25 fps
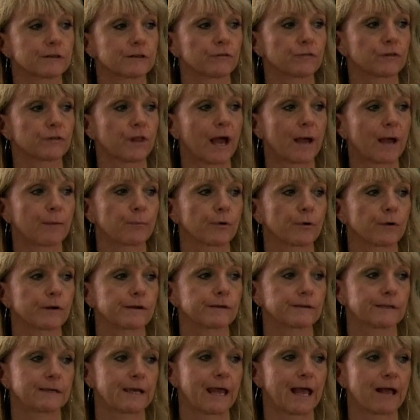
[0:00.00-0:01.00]
of
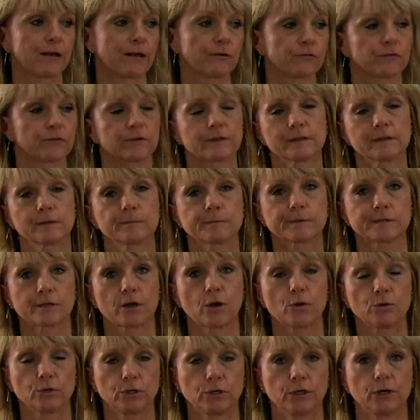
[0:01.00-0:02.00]
libraries and algorithms.
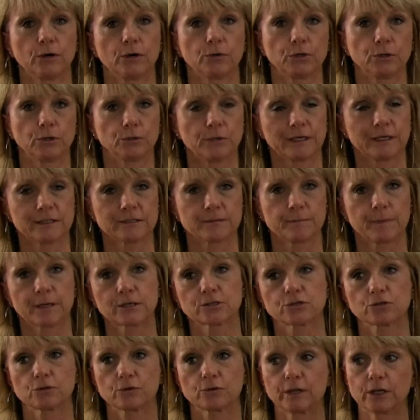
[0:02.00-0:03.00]
So you need to make
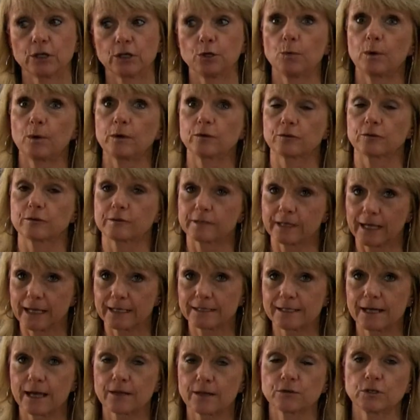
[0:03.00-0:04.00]
sure that you
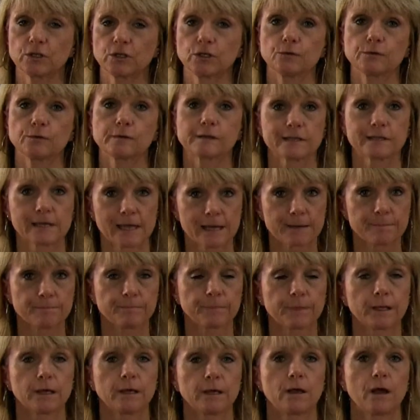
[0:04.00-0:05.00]
understand how to use them
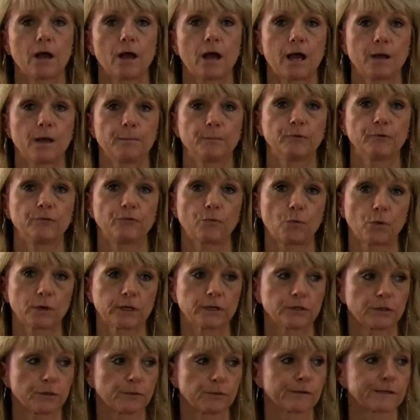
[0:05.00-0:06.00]
before you
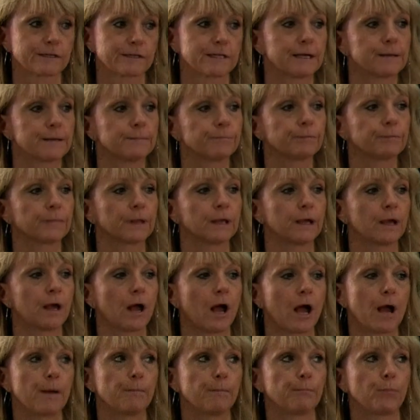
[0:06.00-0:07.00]
use them.
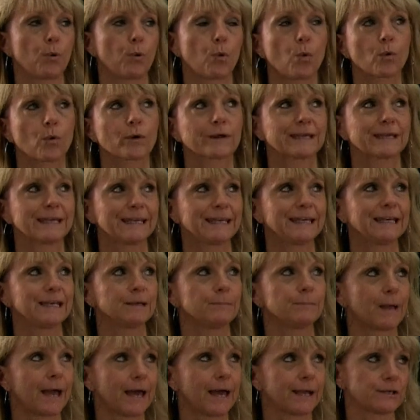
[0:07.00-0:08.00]
Poor key
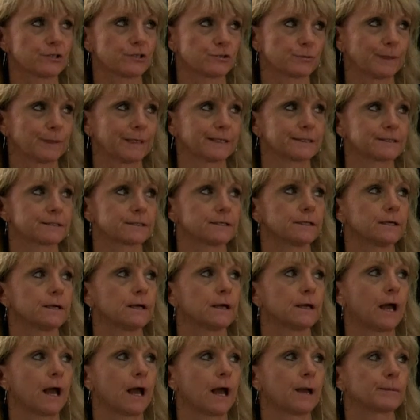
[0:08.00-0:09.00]
management.
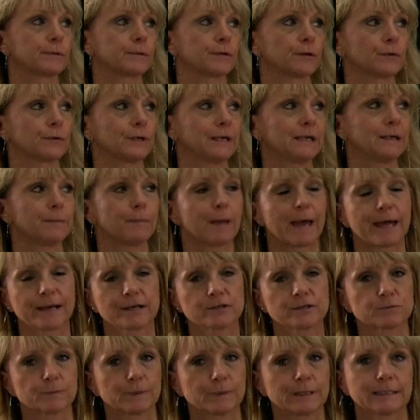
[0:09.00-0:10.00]
So key
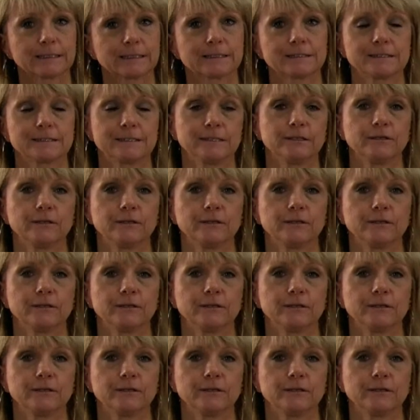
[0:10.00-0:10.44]
management,